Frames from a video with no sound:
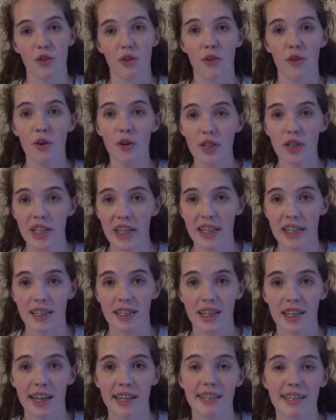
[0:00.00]
13
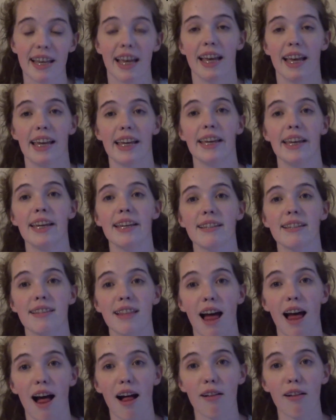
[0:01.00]
says, he is
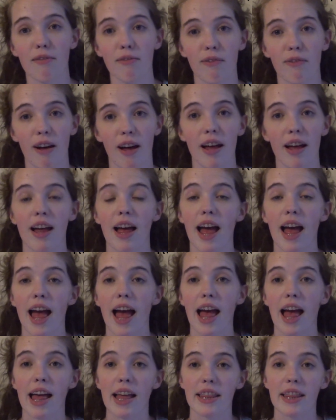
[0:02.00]
the Alpha
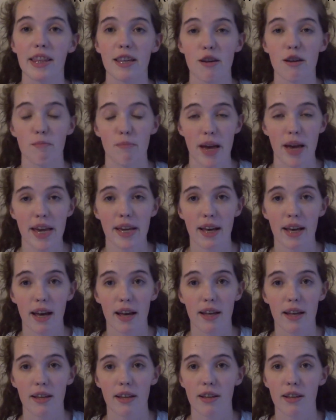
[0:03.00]
and the
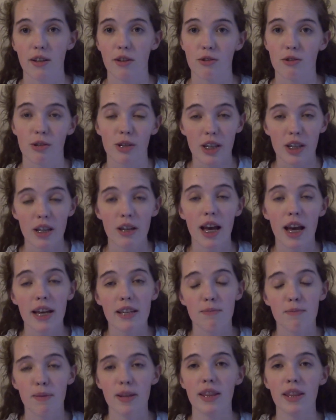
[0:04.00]
Omega. So he
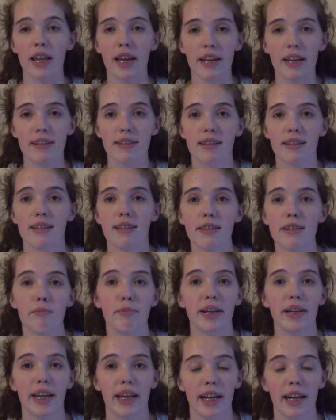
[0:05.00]
has been there since the
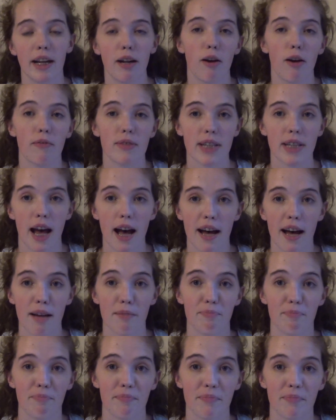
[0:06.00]
beginning of
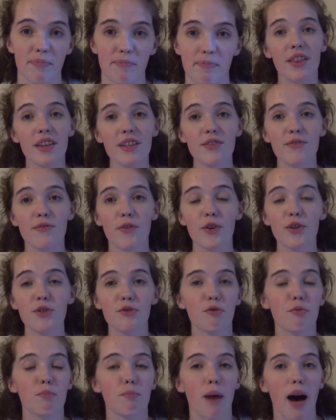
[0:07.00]
time. This
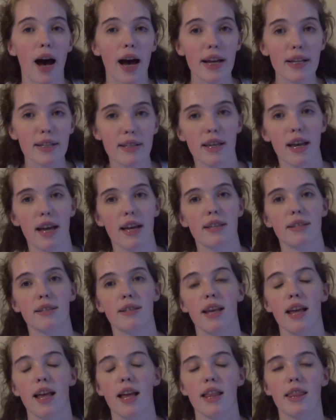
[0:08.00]
verse reminds
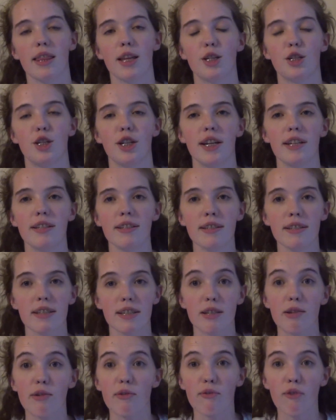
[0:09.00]
us that Jesus
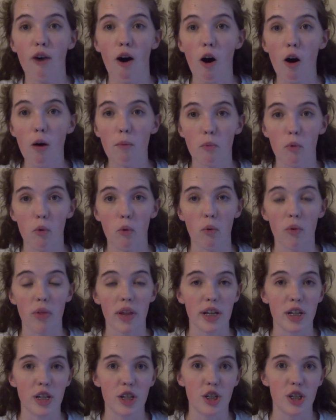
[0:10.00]
is far more
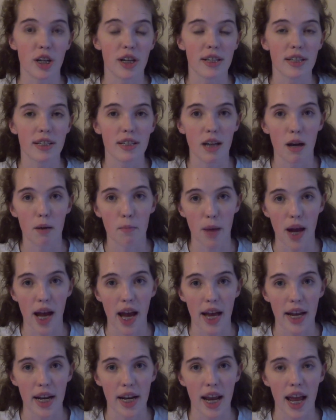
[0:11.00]
than just a
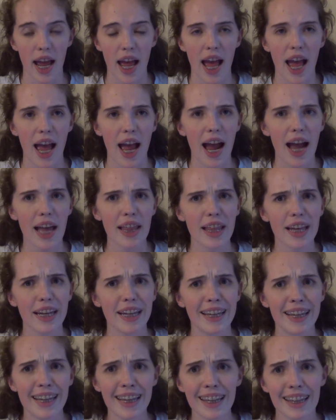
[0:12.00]
man, and that
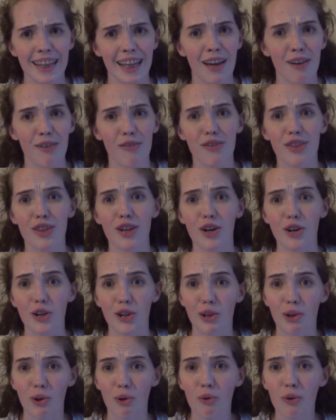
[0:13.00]
he left the
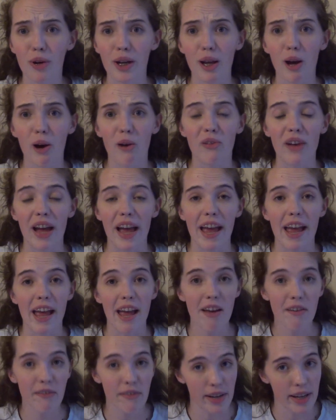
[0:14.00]
glory of
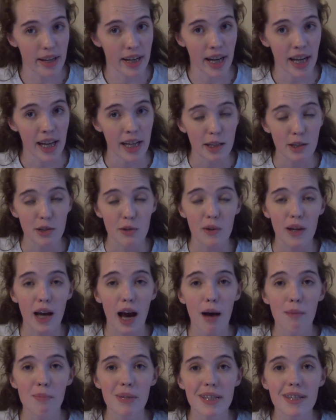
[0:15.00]
heaven to
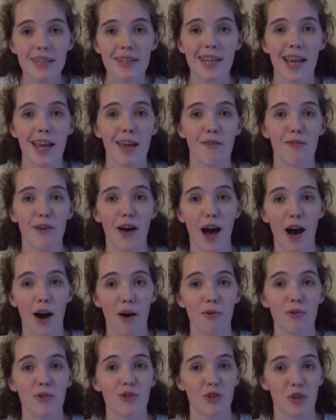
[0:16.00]
come and save
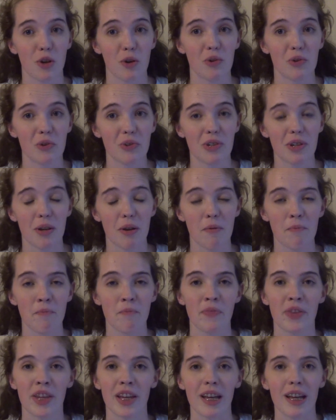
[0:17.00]
our souls.
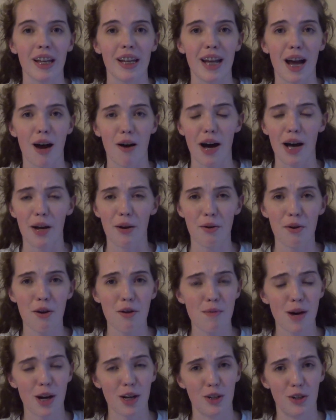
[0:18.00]
Now, I don't
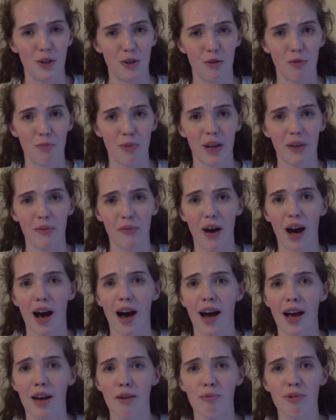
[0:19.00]
know about you, but if
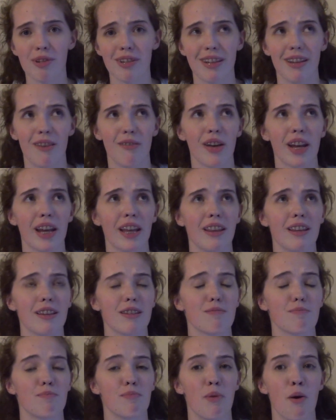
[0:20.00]
I was living in
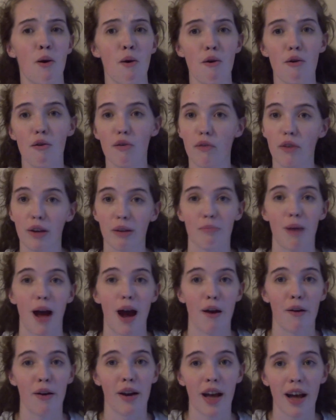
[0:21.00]
this perfect
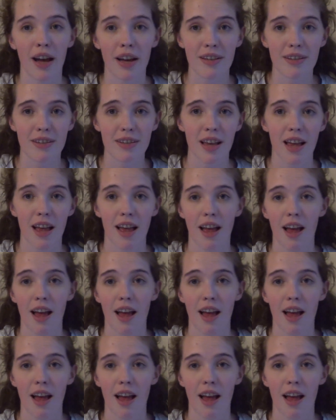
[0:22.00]
paradise,